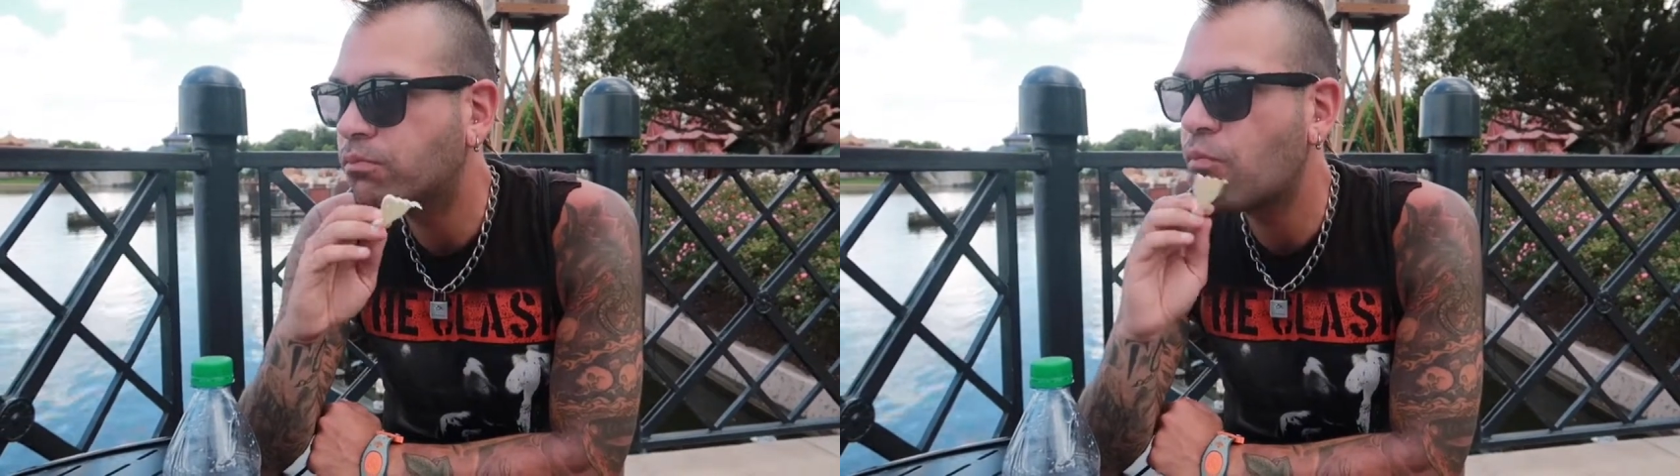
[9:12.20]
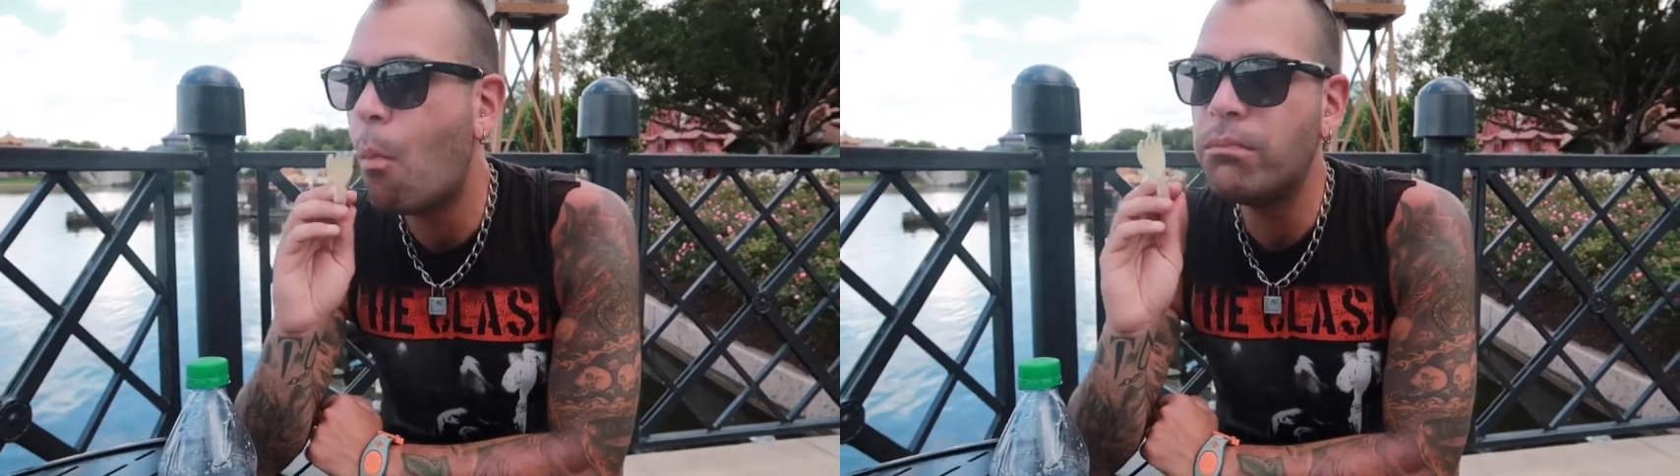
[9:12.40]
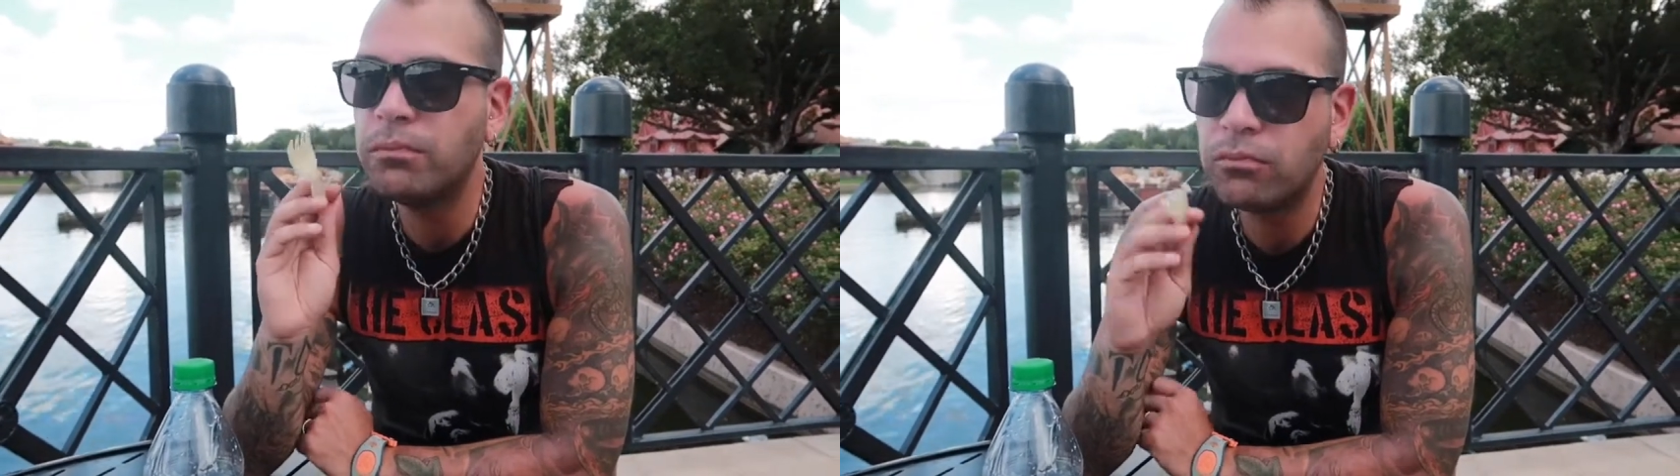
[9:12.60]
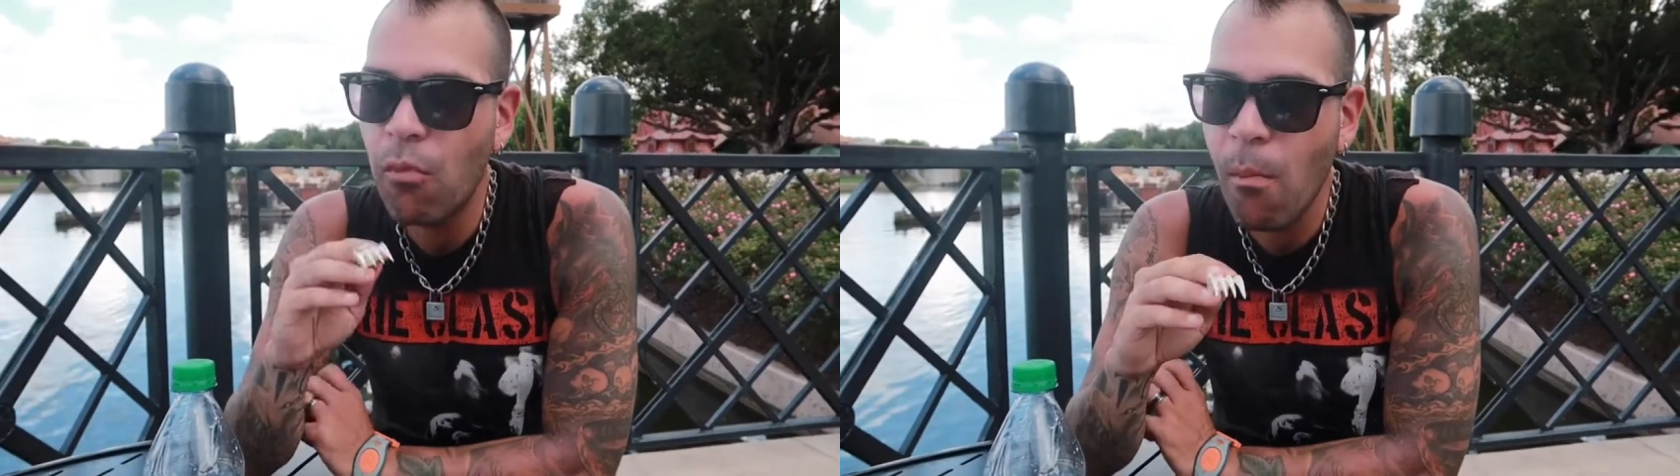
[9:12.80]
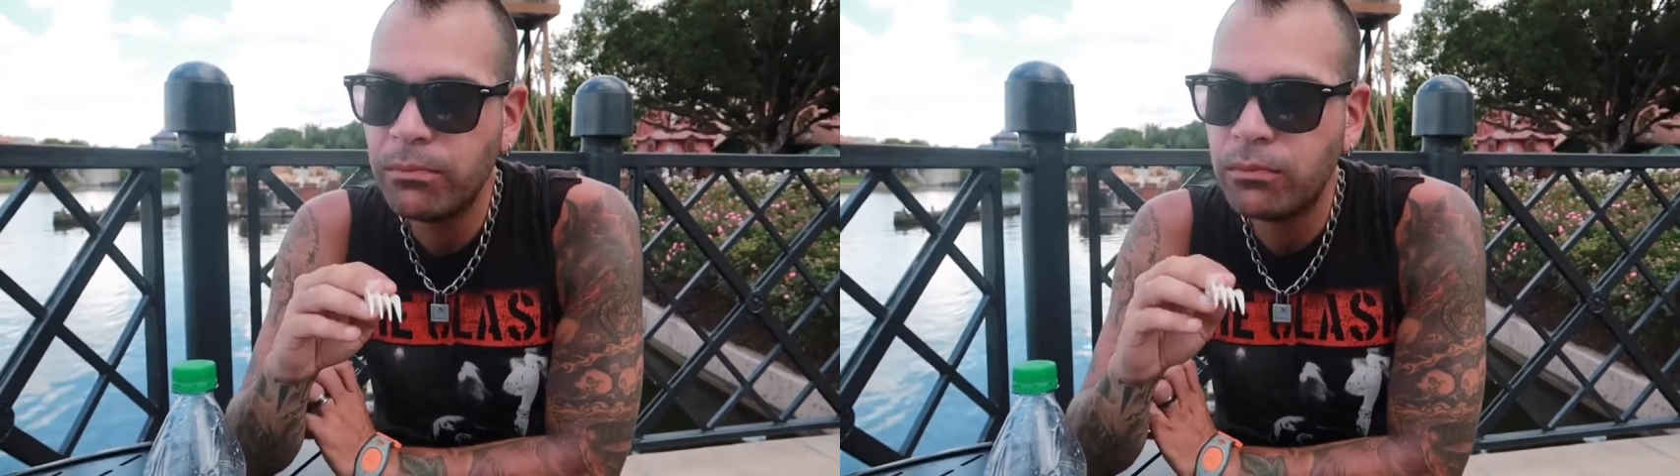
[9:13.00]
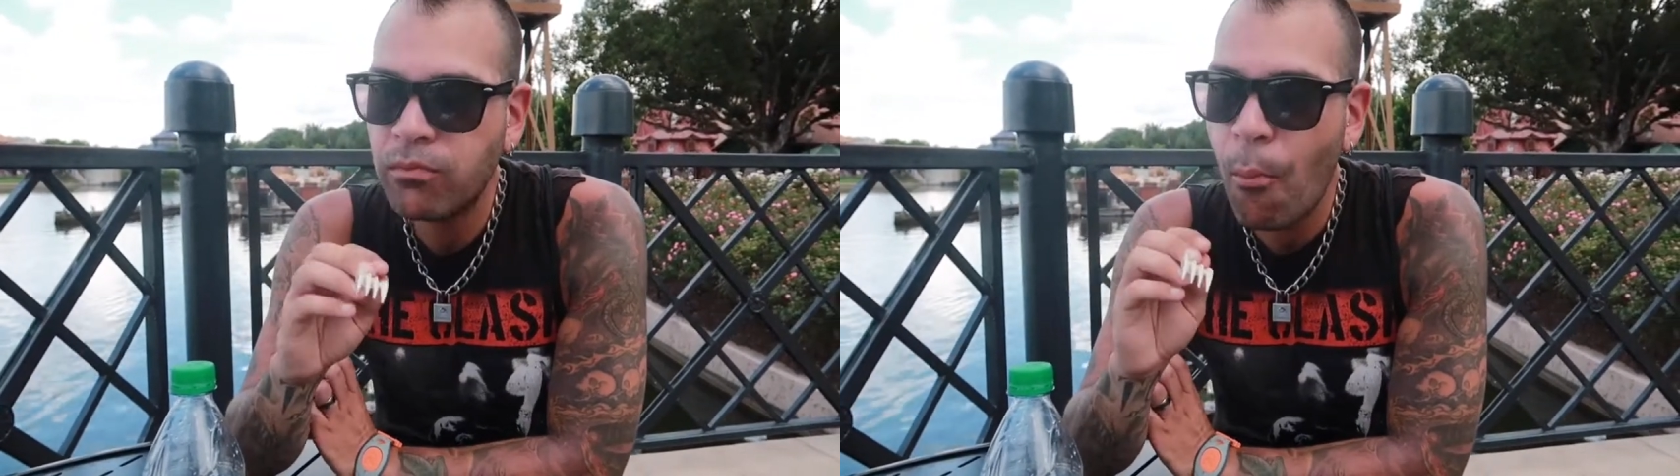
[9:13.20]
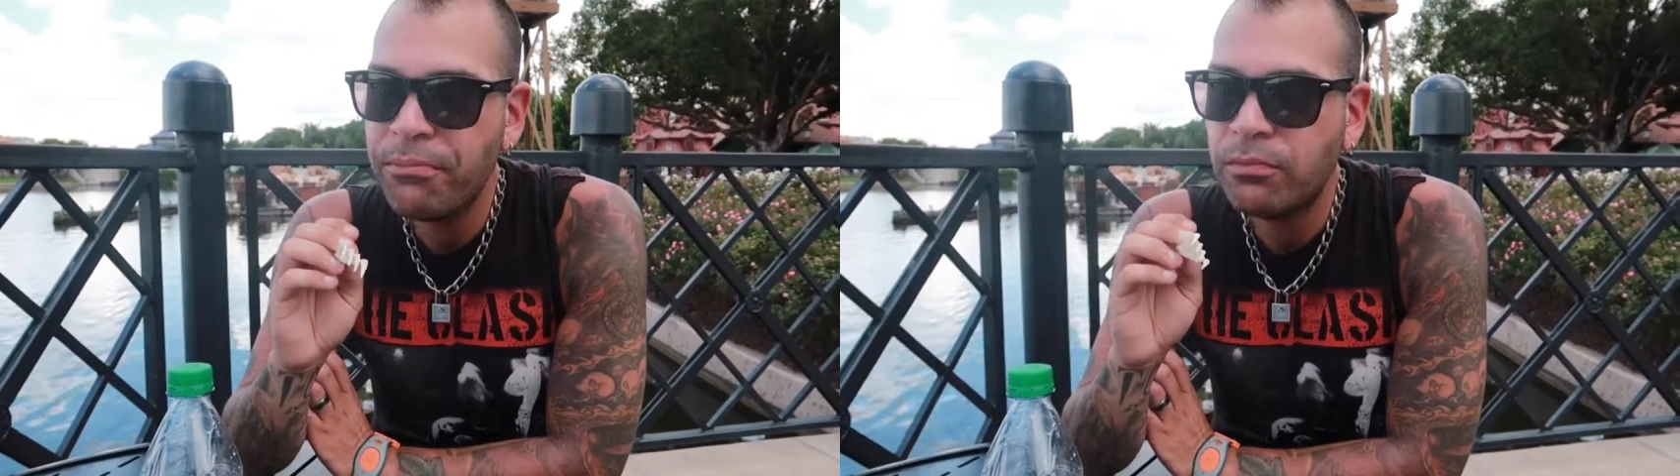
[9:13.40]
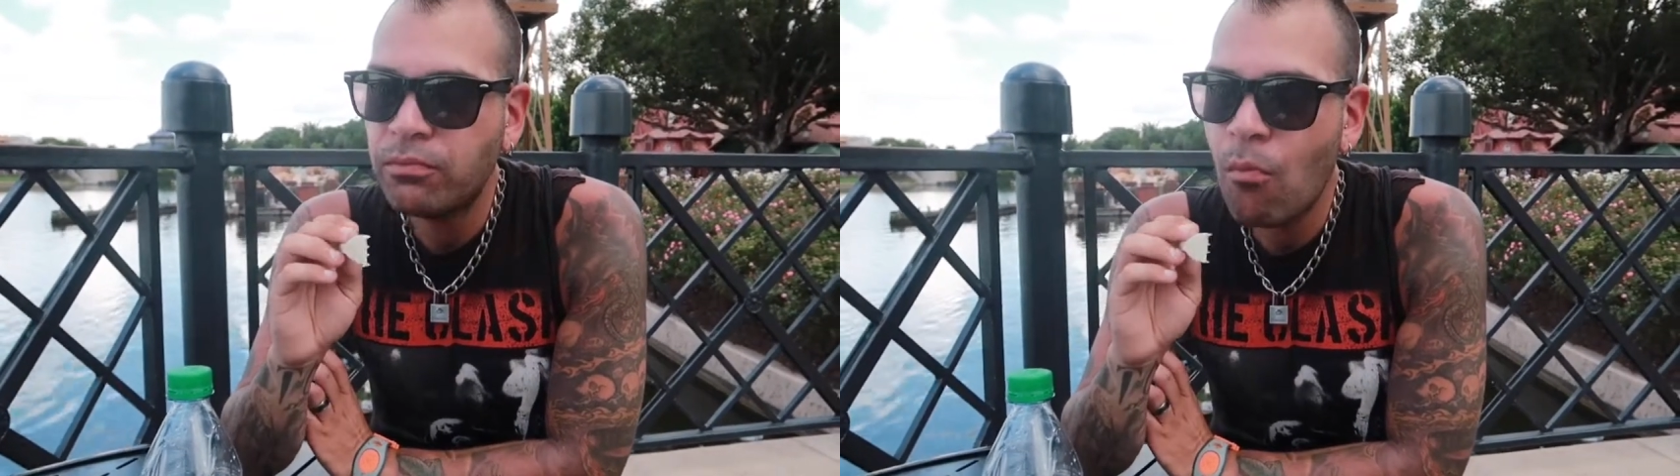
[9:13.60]
Minus the fact that it almost burnt
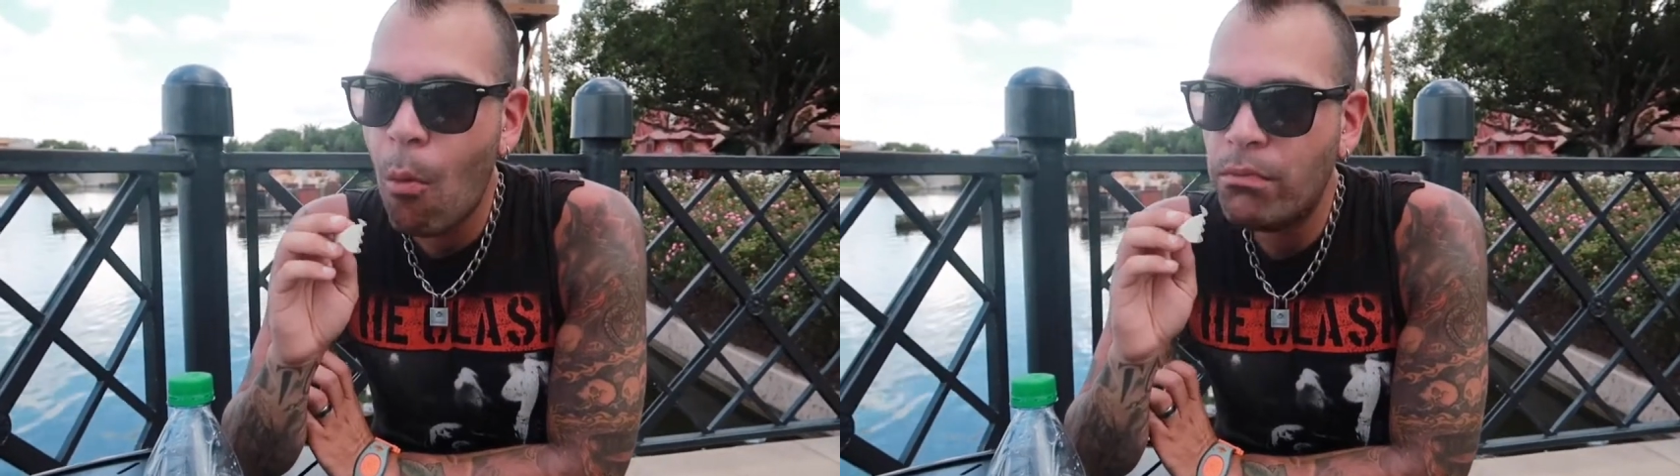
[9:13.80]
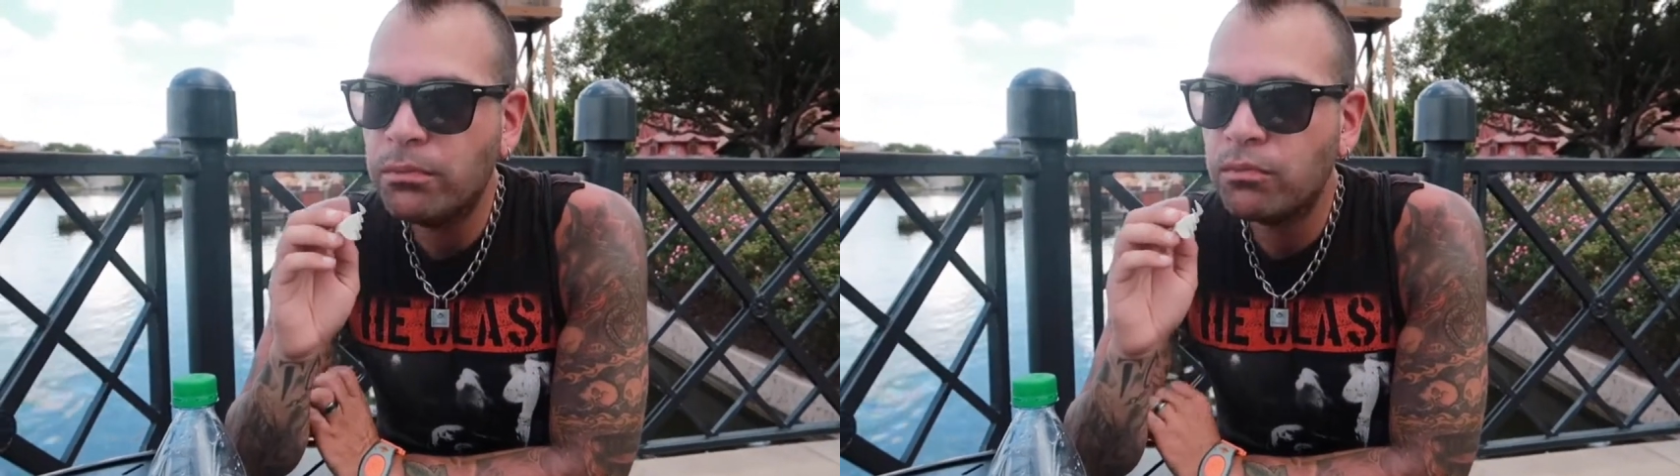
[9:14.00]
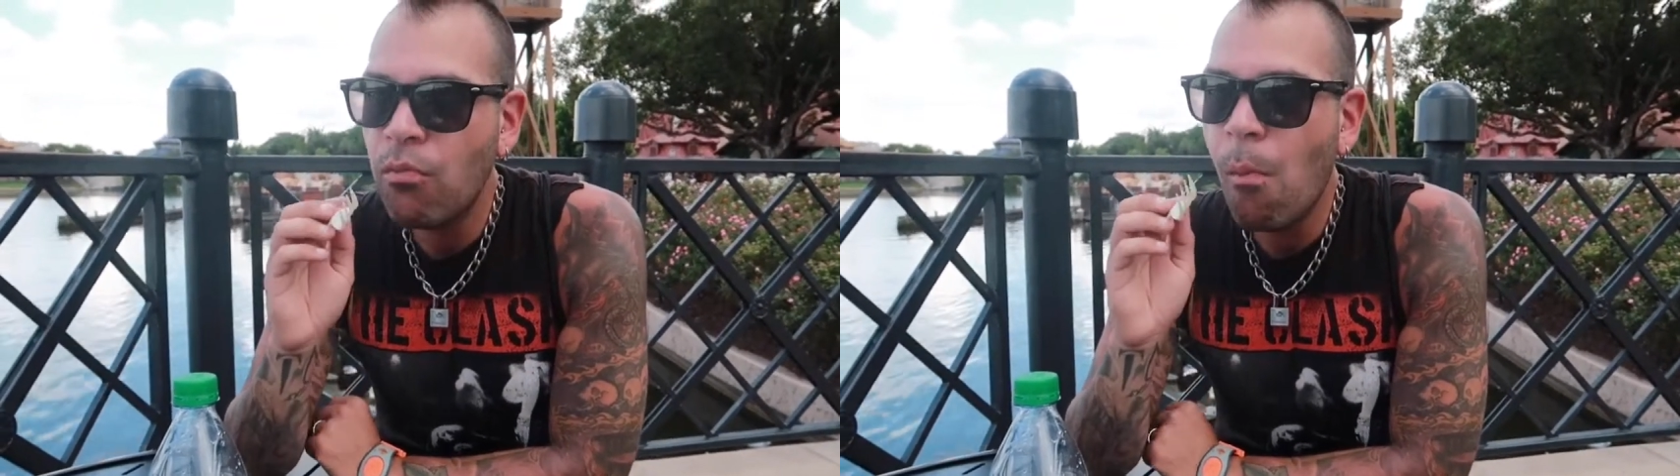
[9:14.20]
my tongue, but.